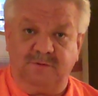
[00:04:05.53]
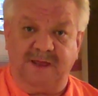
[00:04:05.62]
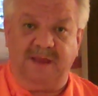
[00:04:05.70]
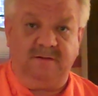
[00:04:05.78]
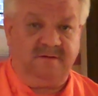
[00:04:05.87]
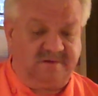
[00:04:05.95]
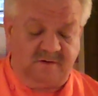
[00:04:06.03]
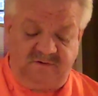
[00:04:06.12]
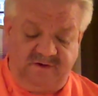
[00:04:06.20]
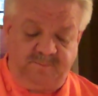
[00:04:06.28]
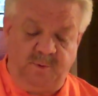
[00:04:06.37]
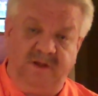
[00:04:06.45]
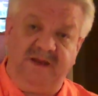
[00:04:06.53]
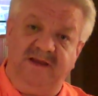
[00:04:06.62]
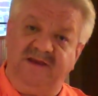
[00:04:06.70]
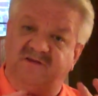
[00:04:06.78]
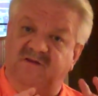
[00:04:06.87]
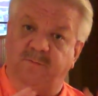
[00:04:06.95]
Okay, so just put it in.
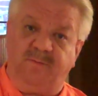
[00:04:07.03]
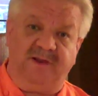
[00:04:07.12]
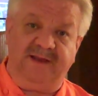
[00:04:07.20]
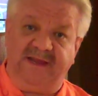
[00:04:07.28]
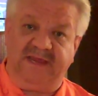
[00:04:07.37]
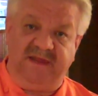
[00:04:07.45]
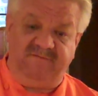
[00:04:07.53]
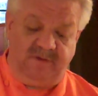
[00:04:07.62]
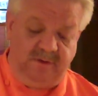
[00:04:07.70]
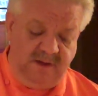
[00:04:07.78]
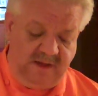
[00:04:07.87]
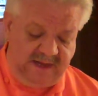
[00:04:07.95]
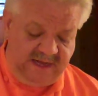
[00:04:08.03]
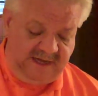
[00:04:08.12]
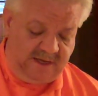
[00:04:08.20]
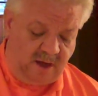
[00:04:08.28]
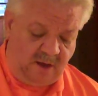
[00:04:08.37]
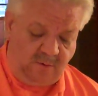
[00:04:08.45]
It's completely even
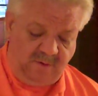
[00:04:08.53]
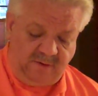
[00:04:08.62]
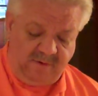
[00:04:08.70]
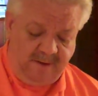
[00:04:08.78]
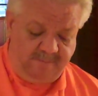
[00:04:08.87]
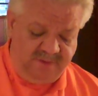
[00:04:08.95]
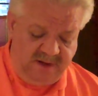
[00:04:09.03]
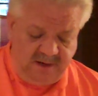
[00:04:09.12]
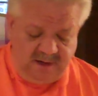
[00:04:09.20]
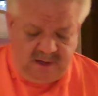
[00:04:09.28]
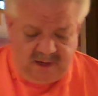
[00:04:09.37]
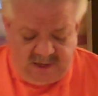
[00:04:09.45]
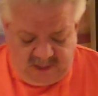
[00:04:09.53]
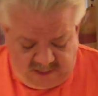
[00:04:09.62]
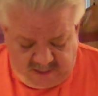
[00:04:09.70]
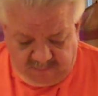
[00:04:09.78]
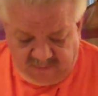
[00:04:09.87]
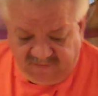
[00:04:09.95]
heat all the way around.
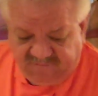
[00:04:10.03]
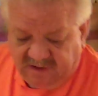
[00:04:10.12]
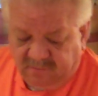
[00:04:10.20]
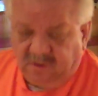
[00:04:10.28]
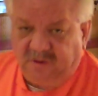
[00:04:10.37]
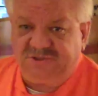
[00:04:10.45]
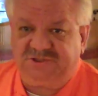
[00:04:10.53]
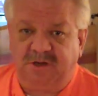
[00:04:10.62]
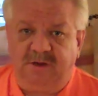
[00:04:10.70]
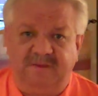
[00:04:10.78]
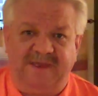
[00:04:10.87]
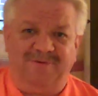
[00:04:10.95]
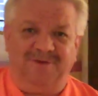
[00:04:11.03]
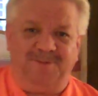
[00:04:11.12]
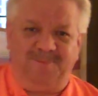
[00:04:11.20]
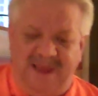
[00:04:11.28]
Matter of fact, we're going to show you that with a